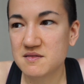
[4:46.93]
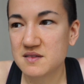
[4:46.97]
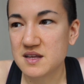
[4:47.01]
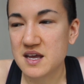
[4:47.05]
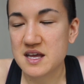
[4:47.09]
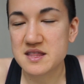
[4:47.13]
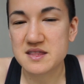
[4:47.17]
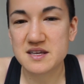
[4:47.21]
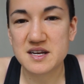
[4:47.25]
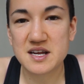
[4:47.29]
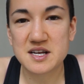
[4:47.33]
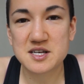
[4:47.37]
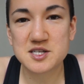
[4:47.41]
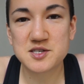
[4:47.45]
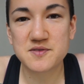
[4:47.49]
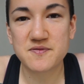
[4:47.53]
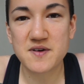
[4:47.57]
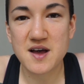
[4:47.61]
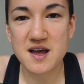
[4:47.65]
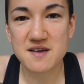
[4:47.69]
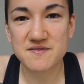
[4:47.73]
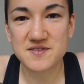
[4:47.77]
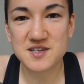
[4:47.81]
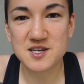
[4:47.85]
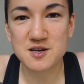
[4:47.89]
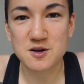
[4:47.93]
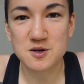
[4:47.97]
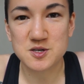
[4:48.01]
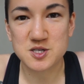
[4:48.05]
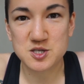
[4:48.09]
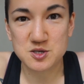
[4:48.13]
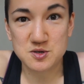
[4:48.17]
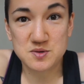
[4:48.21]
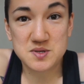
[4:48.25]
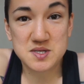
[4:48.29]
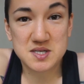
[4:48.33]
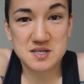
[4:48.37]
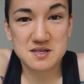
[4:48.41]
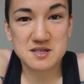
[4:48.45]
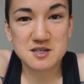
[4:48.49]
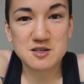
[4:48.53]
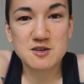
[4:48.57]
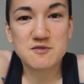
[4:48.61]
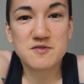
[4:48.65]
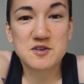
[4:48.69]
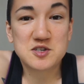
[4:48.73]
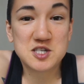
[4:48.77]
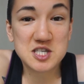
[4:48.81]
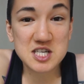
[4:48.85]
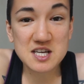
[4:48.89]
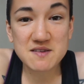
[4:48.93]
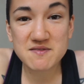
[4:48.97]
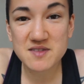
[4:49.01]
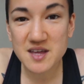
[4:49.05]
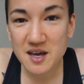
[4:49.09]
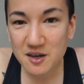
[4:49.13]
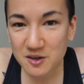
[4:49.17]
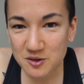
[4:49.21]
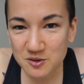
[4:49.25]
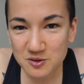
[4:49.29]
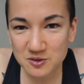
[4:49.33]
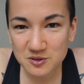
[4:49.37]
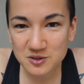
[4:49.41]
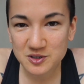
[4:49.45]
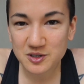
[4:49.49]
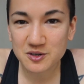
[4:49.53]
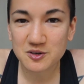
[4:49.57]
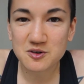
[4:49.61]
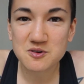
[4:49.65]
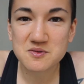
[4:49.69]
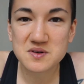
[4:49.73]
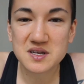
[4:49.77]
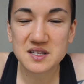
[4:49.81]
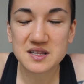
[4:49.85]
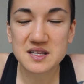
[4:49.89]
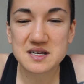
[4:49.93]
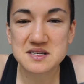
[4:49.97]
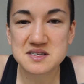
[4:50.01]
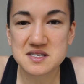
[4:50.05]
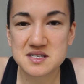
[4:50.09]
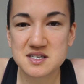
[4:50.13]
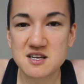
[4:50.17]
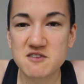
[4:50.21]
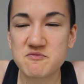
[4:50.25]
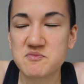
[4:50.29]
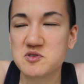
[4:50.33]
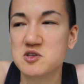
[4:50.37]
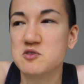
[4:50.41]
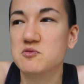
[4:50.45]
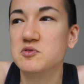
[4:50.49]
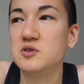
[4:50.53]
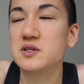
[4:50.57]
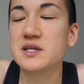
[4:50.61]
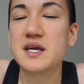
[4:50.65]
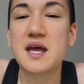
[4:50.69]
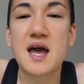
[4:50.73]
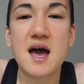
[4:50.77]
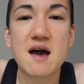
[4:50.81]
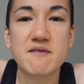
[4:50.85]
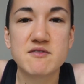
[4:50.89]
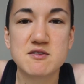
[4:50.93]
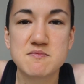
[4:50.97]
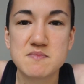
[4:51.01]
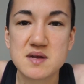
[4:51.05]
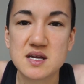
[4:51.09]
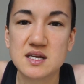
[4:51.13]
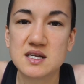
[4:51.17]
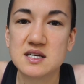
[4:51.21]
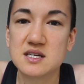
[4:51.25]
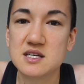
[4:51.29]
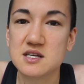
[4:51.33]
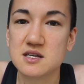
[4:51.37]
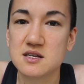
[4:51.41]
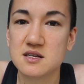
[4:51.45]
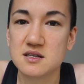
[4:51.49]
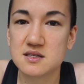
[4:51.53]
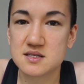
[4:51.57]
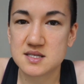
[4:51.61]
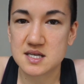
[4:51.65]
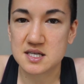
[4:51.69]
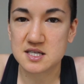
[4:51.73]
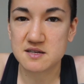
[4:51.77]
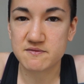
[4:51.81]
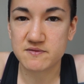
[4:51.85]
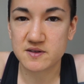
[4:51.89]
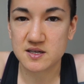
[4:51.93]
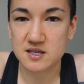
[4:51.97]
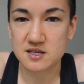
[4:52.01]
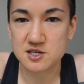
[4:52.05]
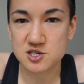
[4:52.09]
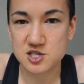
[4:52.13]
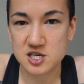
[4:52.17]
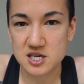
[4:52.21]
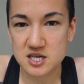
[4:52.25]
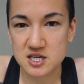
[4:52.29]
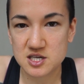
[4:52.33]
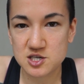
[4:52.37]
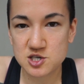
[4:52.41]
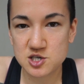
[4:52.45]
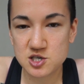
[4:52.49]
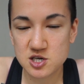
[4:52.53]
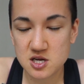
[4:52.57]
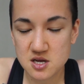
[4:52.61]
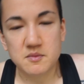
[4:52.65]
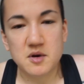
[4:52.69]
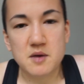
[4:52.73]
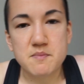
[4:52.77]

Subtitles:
In the next 5 years, you've achieved that goal, you're owning less stuff, but you really haven't made any significant change.